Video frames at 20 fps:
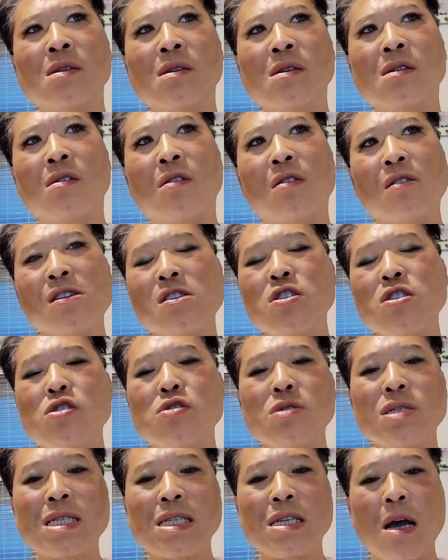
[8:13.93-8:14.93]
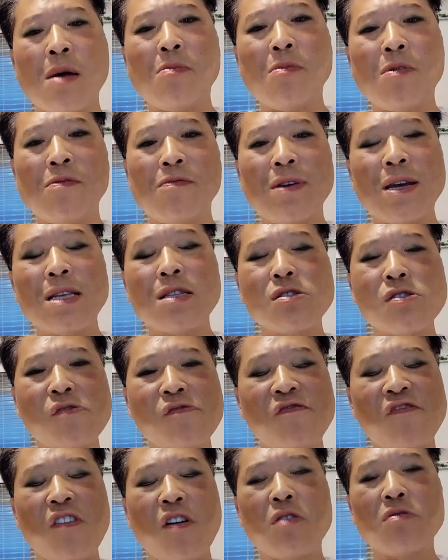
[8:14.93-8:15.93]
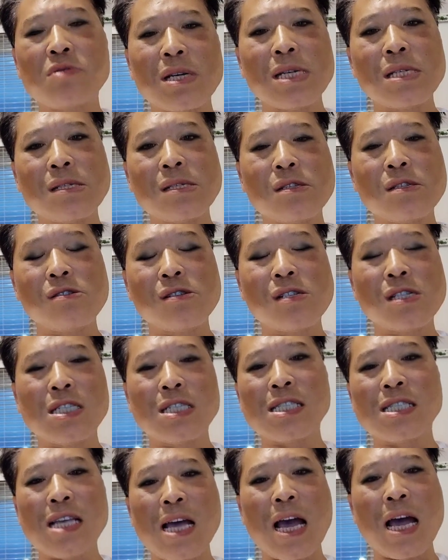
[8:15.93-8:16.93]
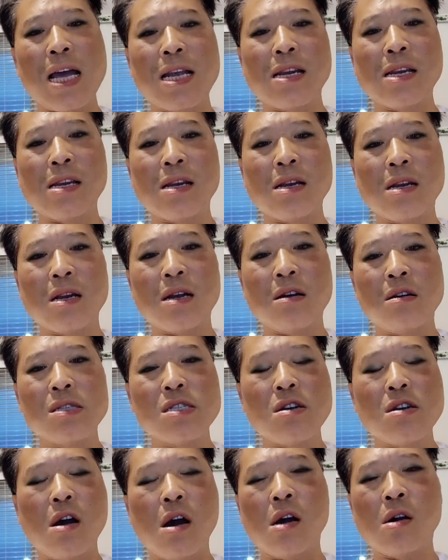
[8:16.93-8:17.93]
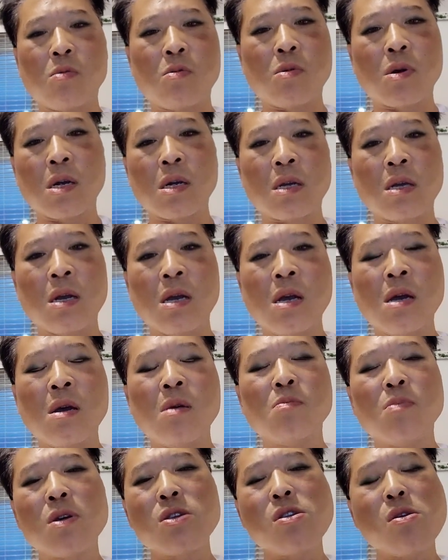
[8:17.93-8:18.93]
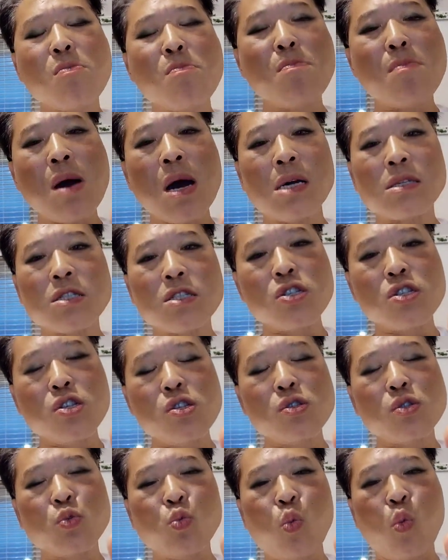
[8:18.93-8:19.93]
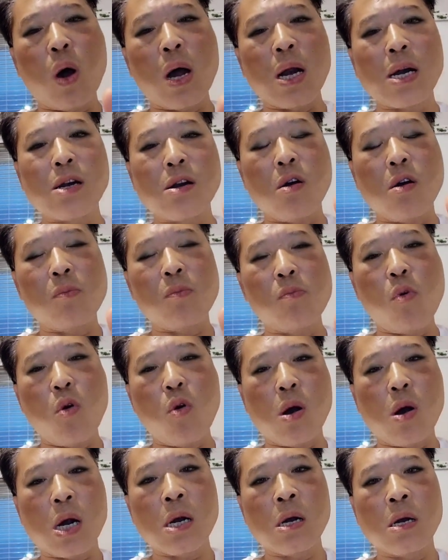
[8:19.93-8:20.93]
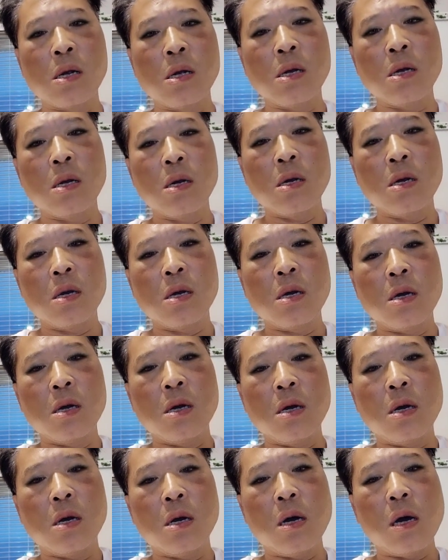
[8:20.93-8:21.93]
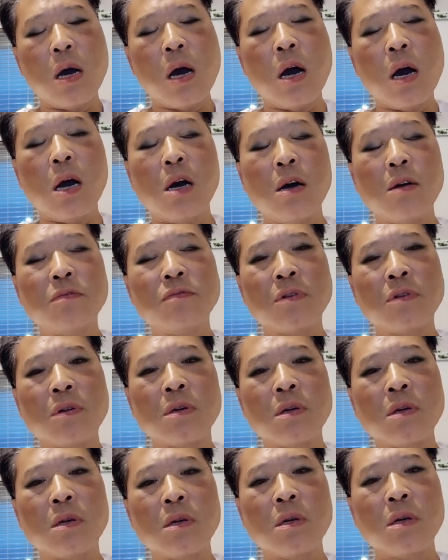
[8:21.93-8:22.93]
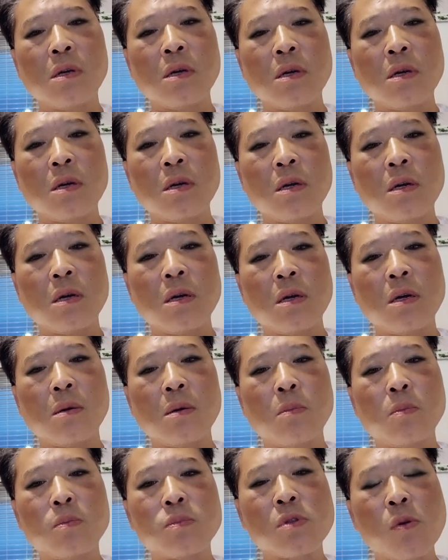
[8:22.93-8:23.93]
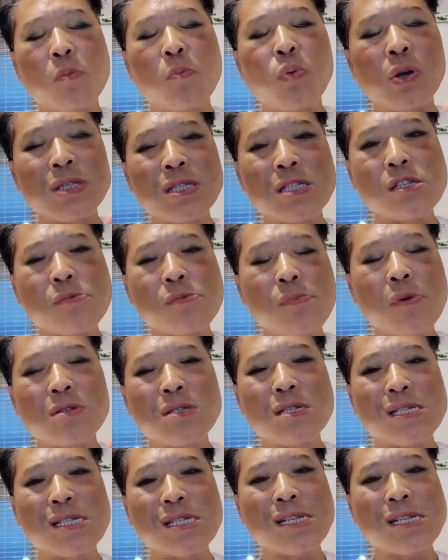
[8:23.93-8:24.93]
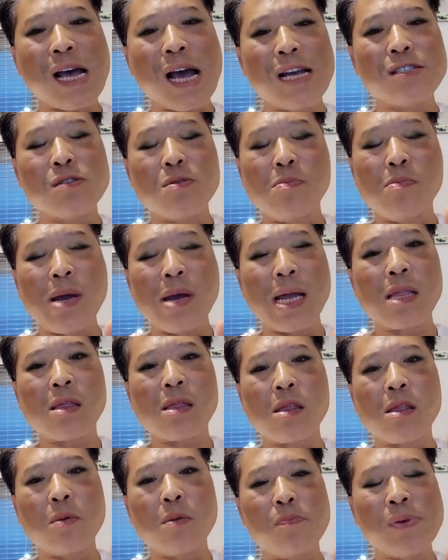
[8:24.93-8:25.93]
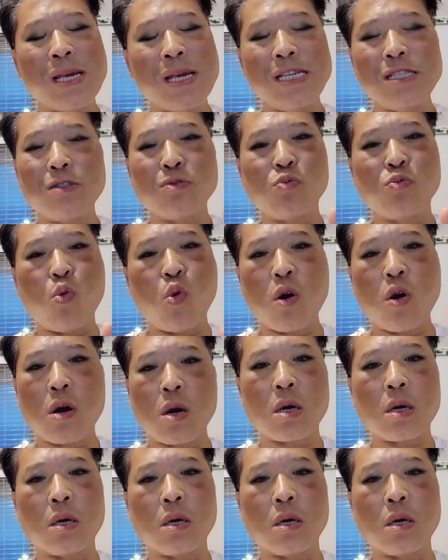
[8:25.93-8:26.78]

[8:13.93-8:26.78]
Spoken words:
or you can use some of it to focus your design on your artwork. But you must use one or more of the principal design to make the piece work.